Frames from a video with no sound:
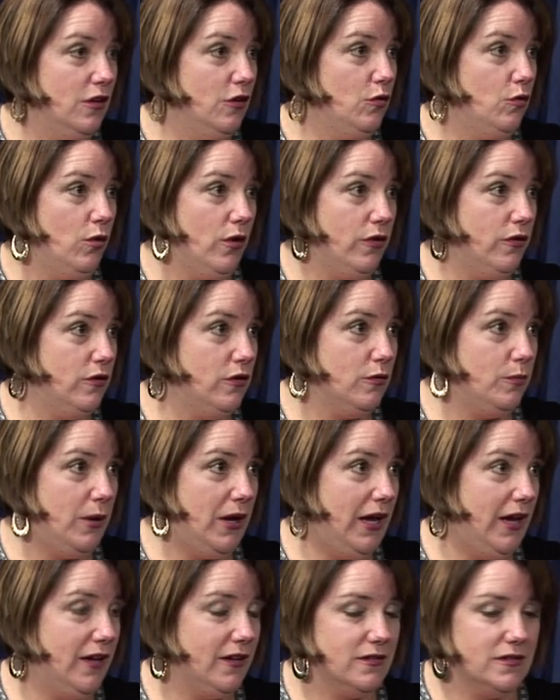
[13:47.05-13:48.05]
whether you're
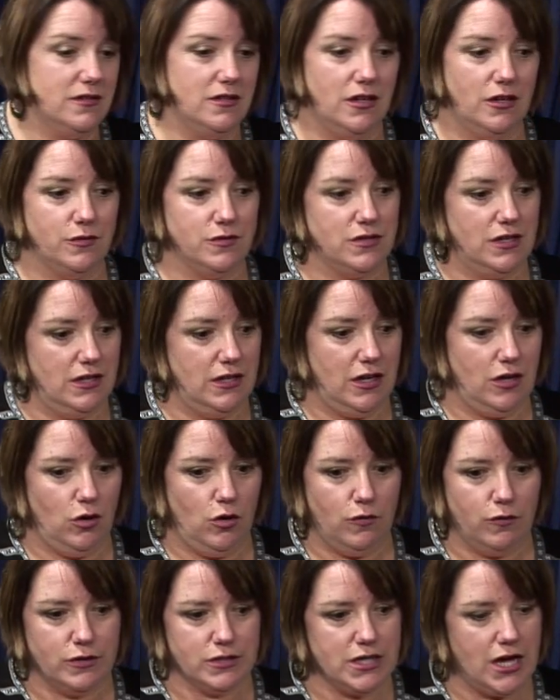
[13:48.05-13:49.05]
paying, Sunday
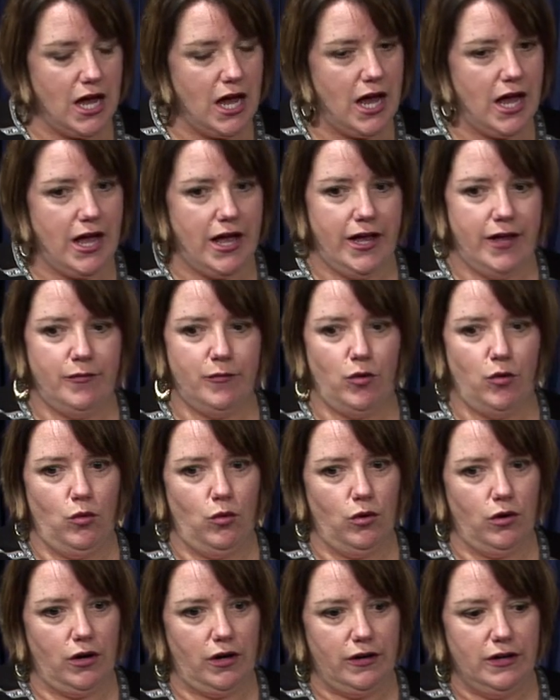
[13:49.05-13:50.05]
overtime
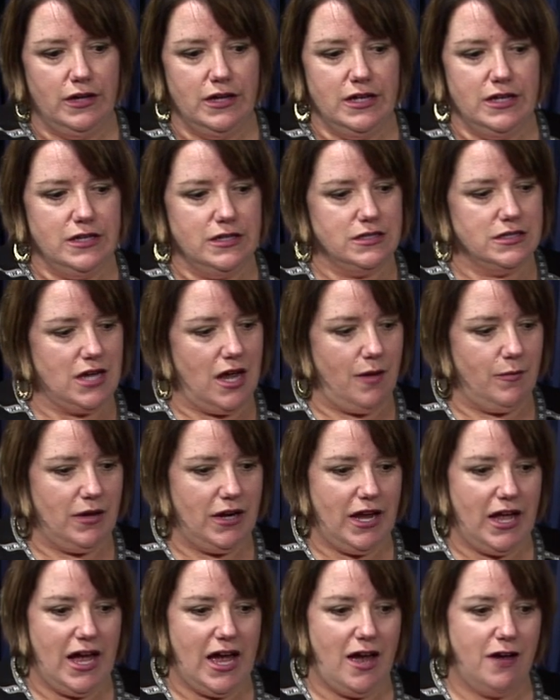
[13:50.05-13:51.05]
or time and
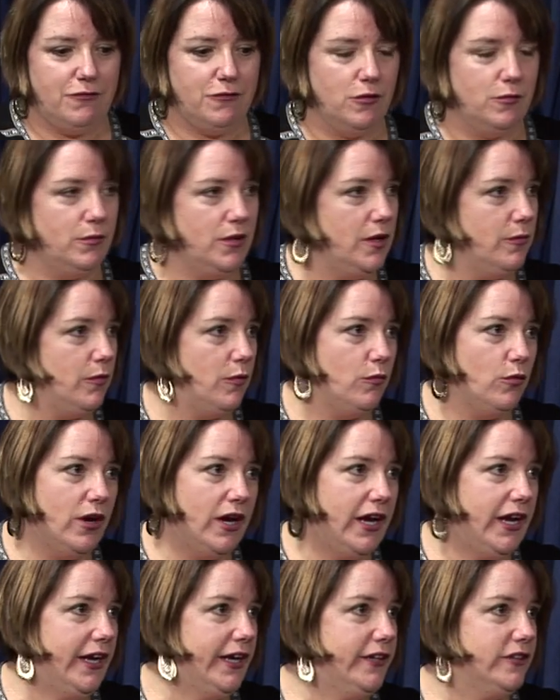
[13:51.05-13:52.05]
a half or minimum
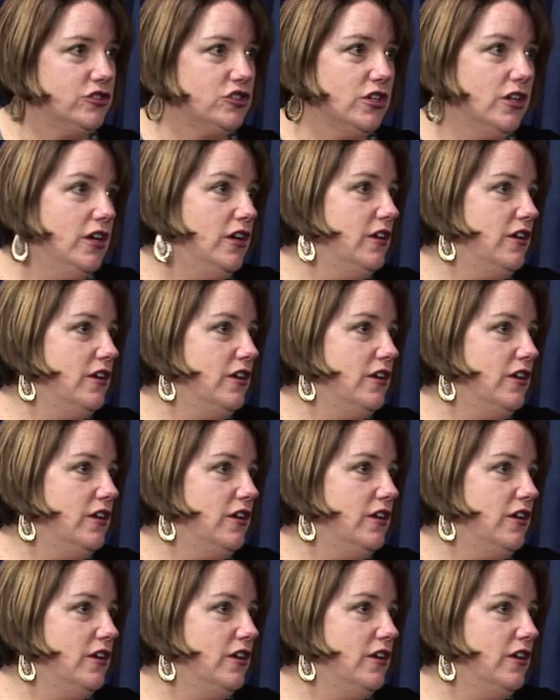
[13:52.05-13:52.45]
wage.